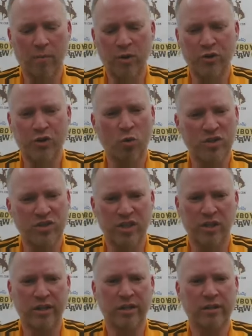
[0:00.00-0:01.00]
they're so
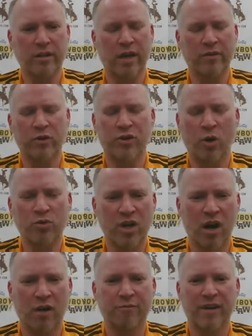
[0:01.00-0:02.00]
resilient and they're so
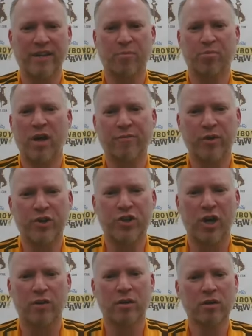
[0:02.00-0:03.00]
tough and they play for
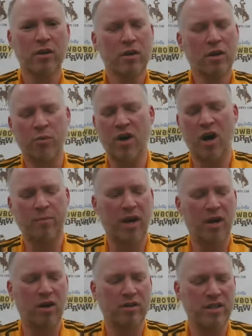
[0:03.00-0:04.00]
each other. We talk
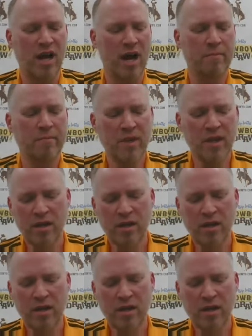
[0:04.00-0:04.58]
about it all the time.